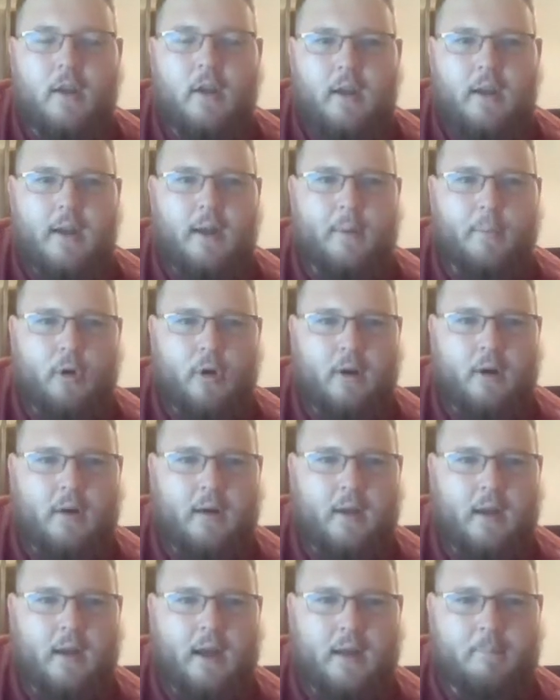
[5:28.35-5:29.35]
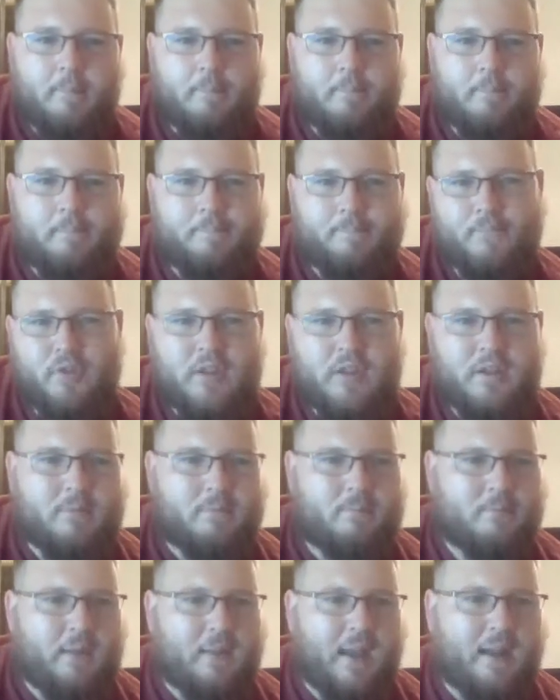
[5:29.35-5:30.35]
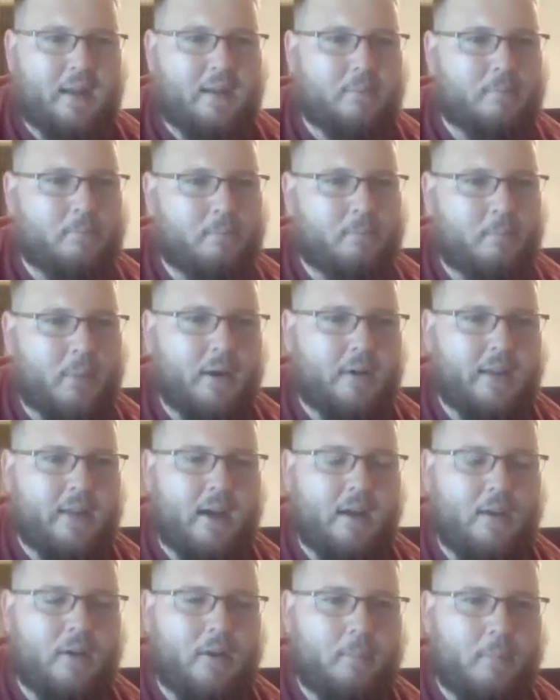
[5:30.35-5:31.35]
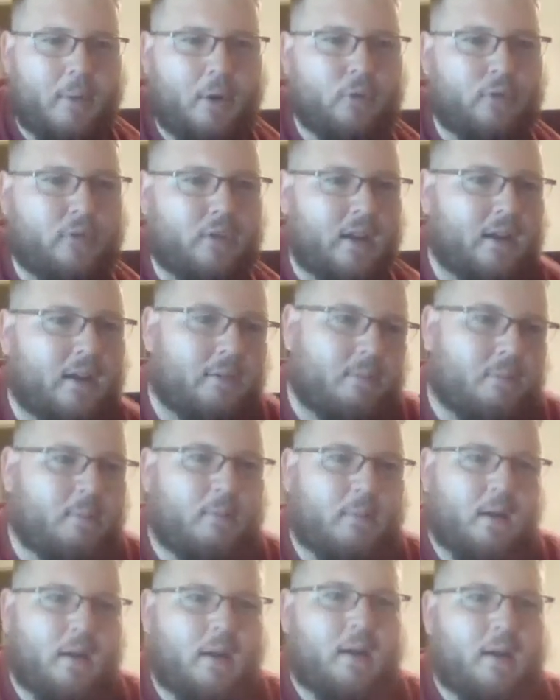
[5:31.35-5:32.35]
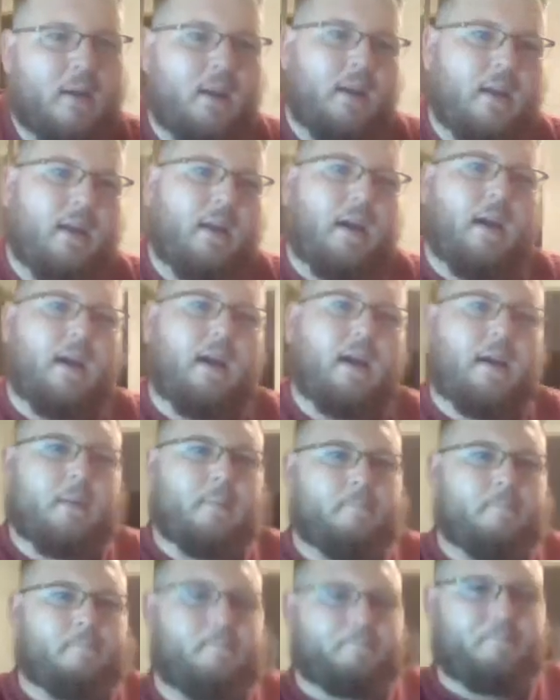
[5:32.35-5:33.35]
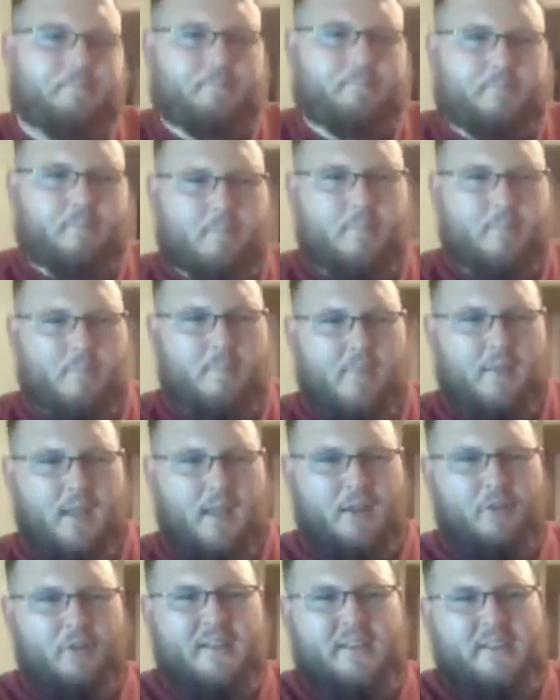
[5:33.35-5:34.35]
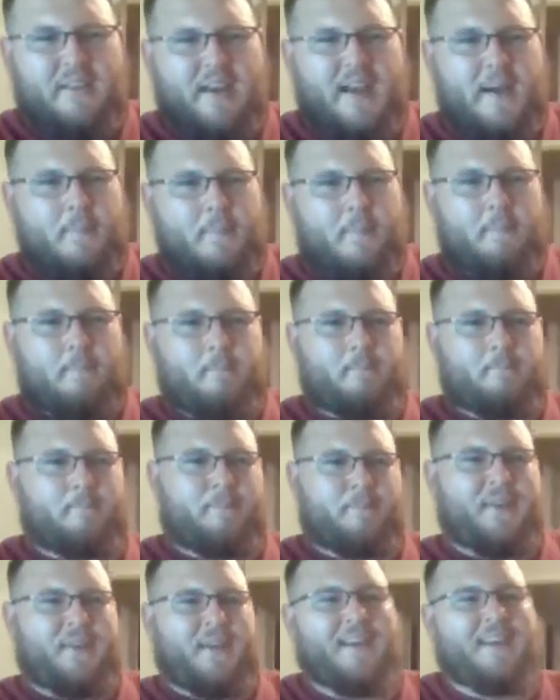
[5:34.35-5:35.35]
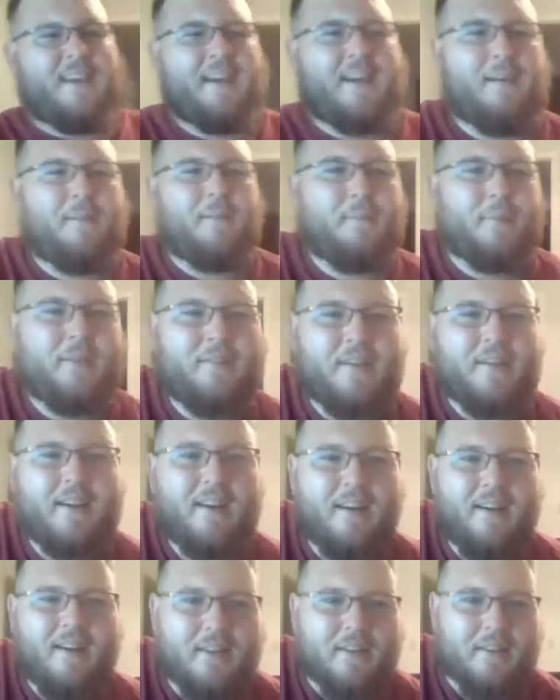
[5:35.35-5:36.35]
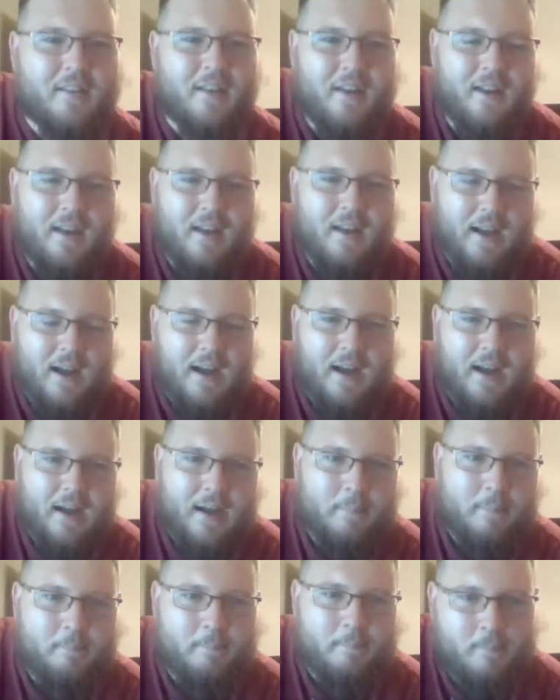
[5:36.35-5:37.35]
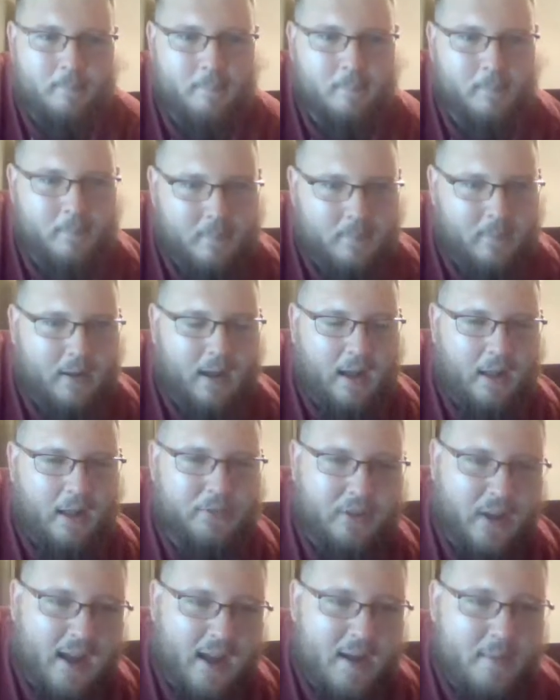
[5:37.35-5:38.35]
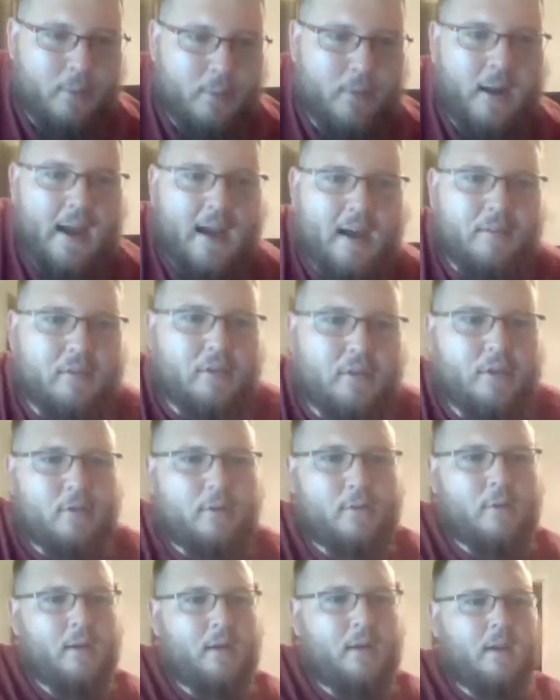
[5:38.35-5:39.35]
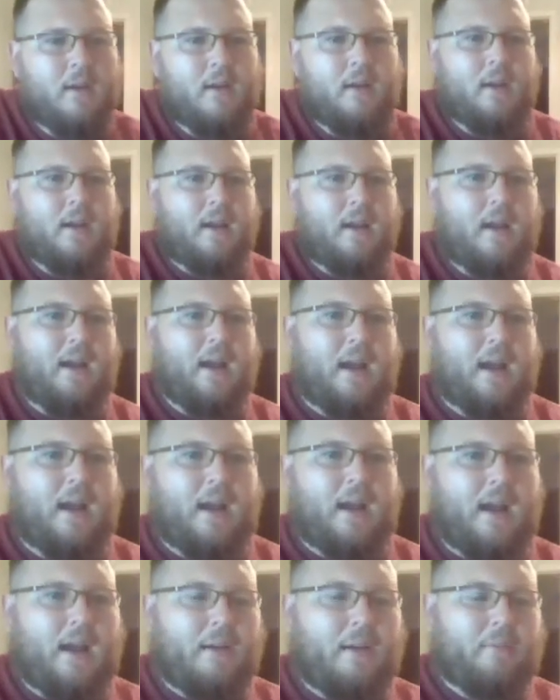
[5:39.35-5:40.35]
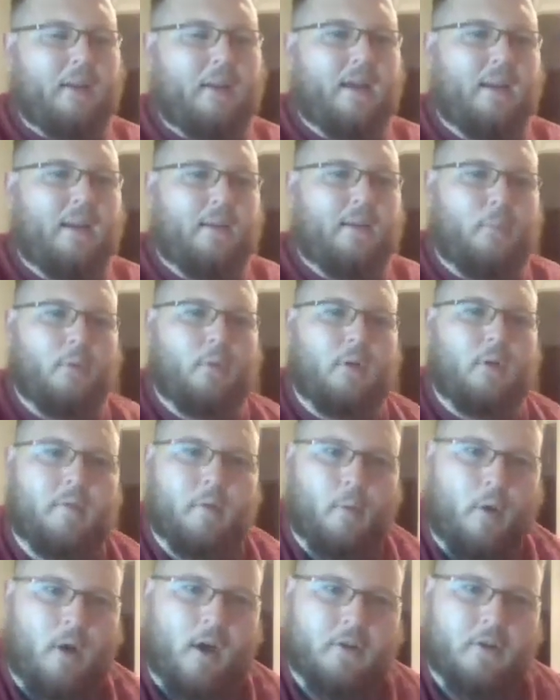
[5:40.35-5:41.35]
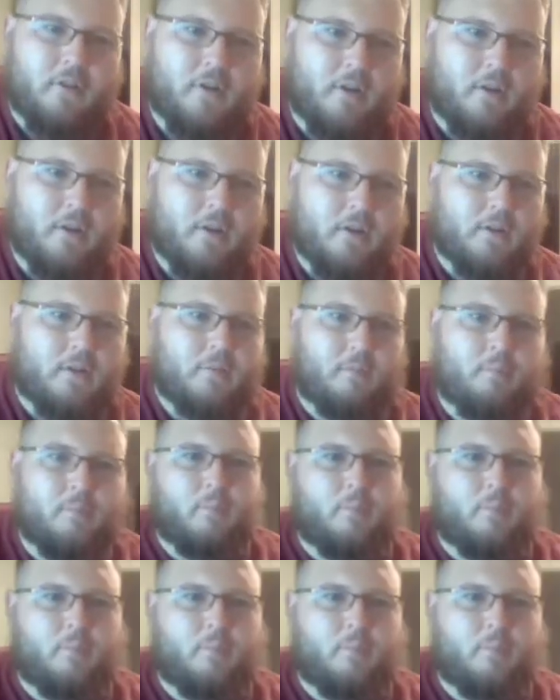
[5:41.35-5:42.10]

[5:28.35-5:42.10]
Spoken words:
anymore. Just kind of burnt out on posting. I don't like to type. I'll be very honest. I'll type when I have to. I'm kind of more of a watcher,